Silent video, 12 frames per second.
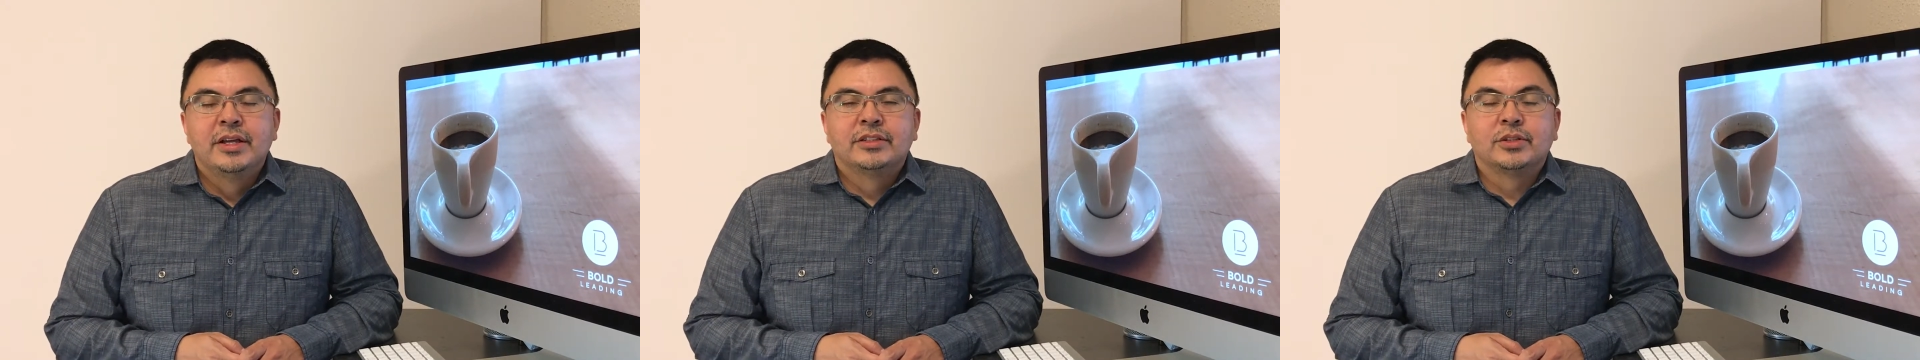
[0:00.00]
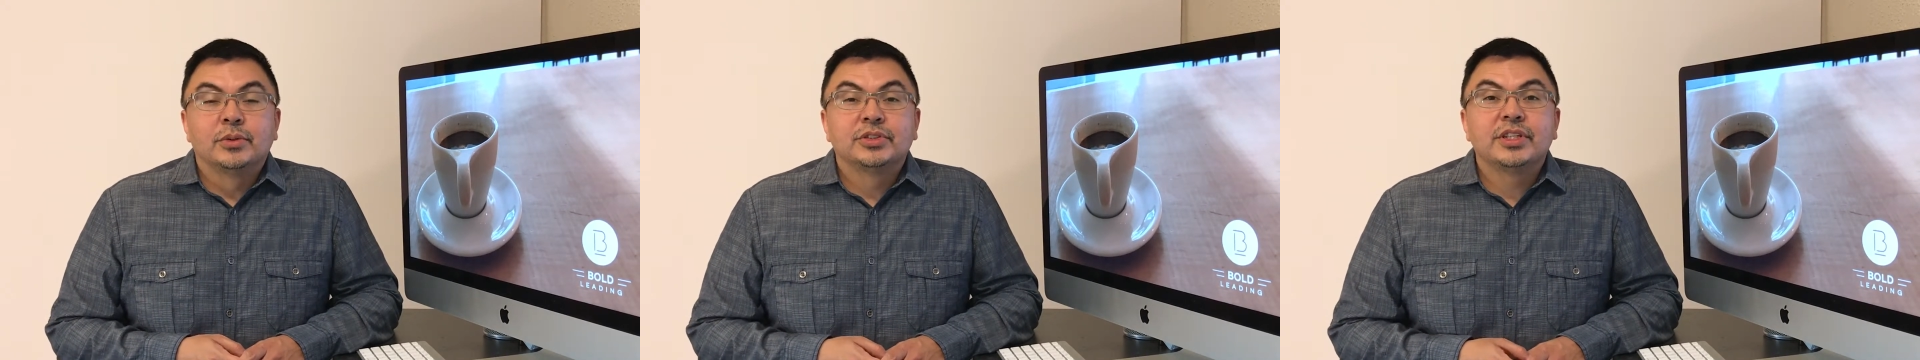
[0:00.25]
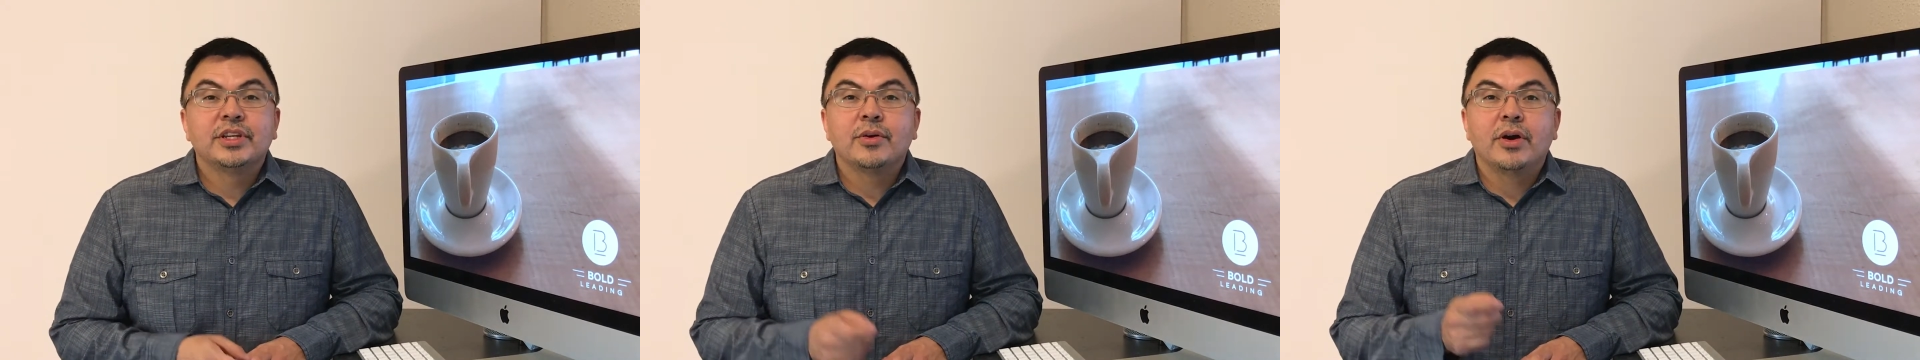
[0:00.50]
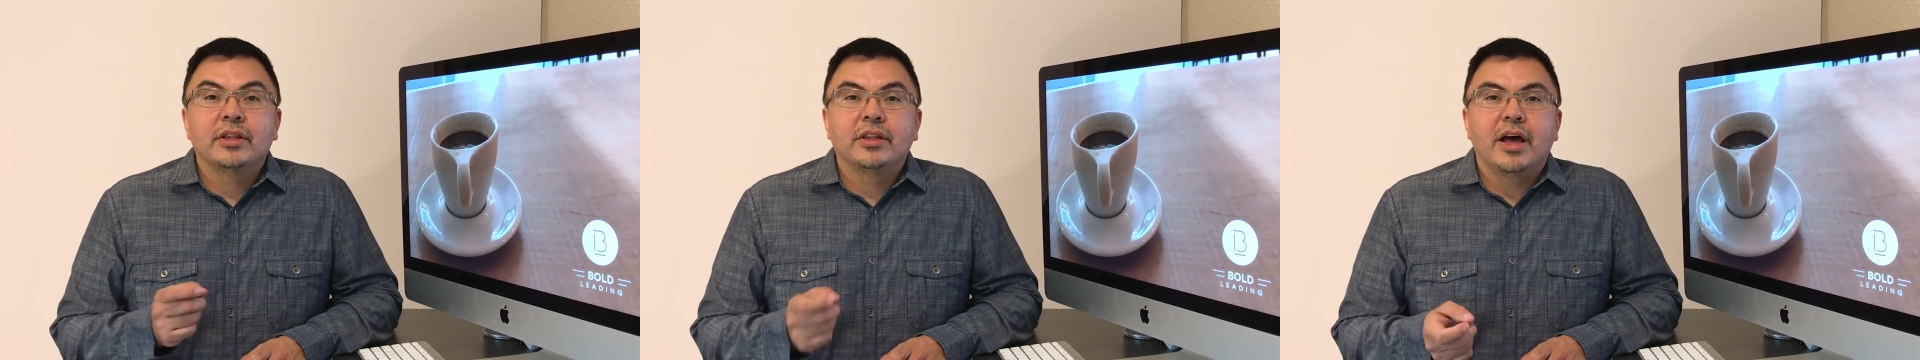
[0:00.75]
So we'll see you
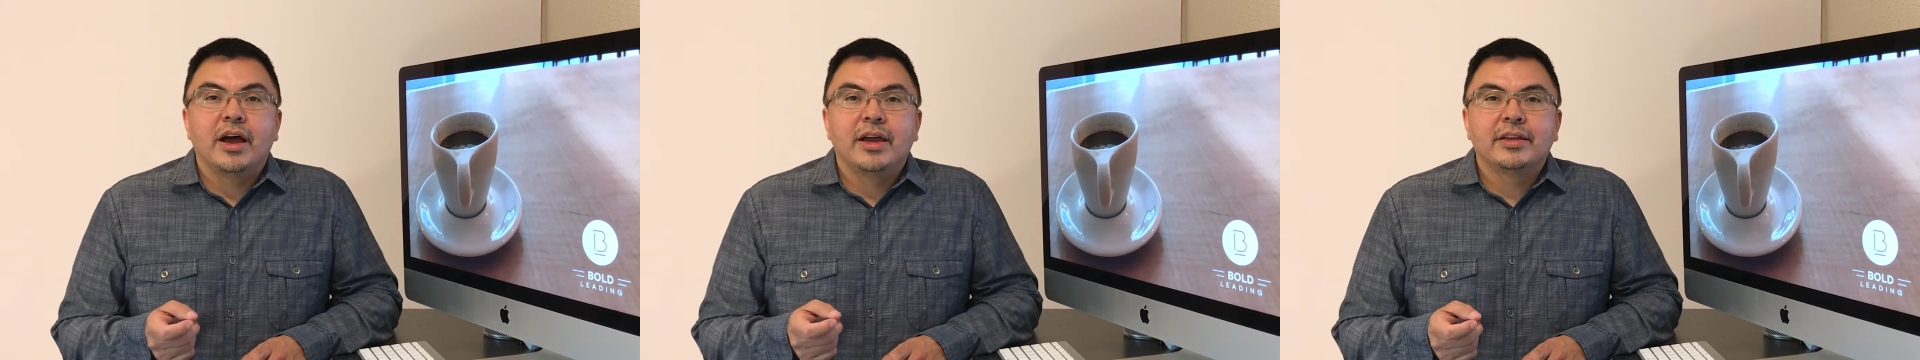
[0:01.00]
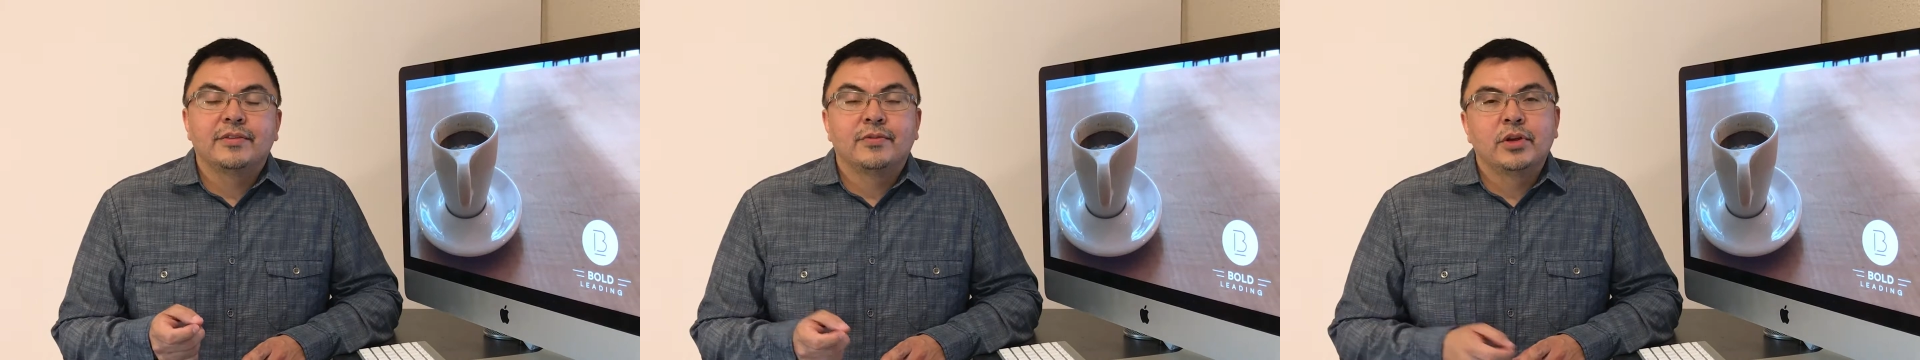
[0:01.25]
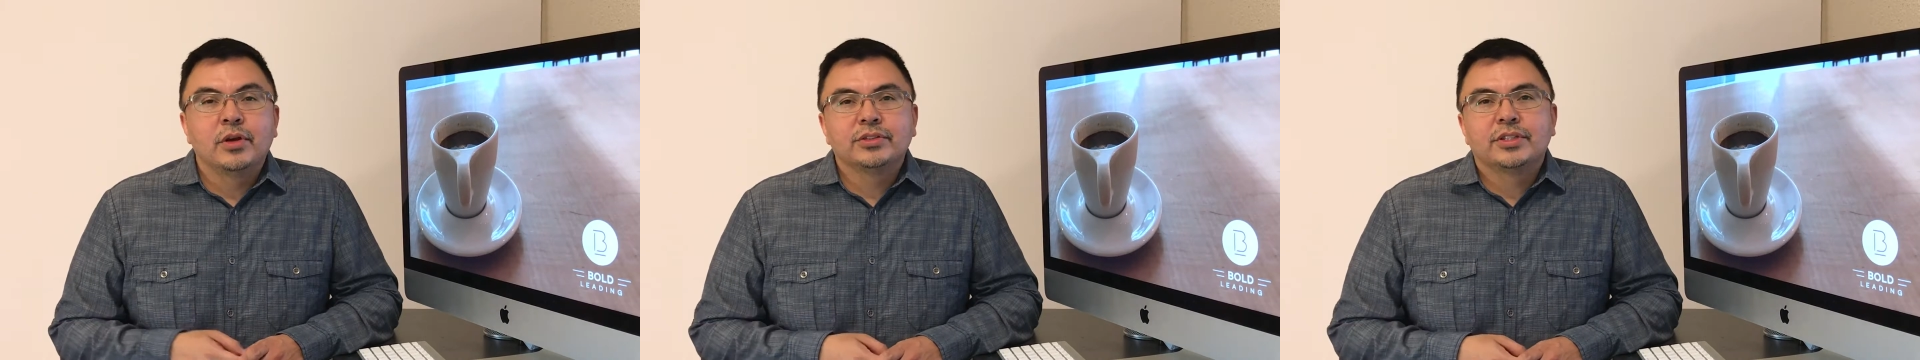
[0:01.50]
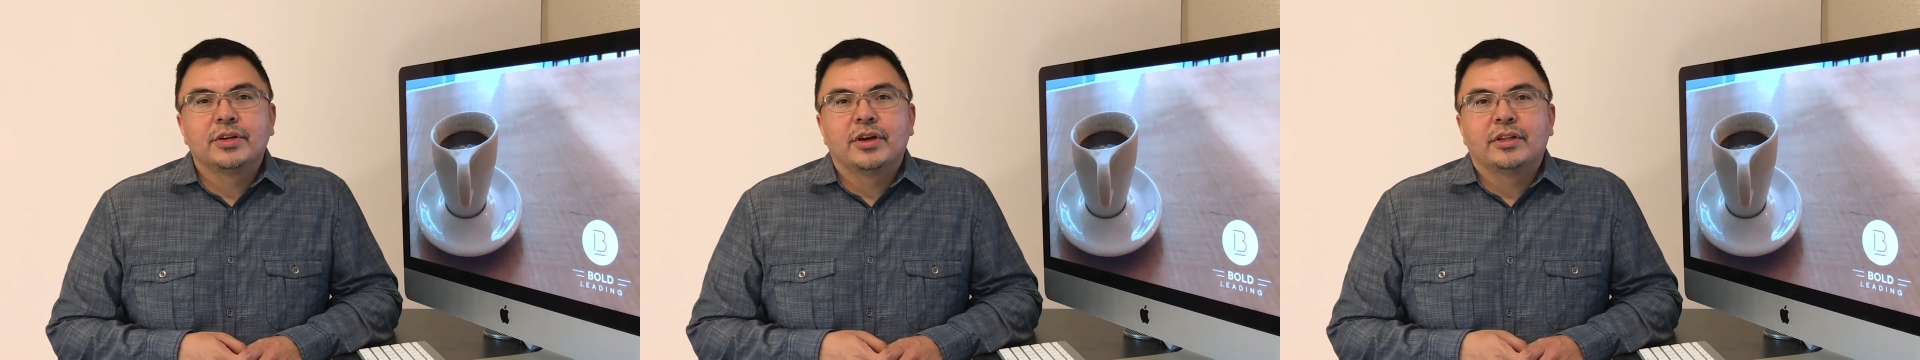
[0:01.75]
online. If we don't see you